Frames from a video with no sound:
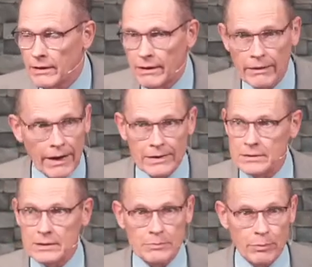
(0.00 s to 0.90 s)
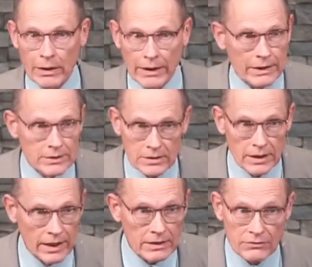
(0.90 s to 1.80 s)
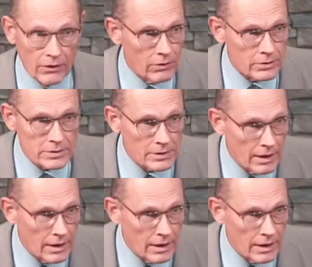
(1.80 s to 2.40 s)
That is as plain as she gets, folks.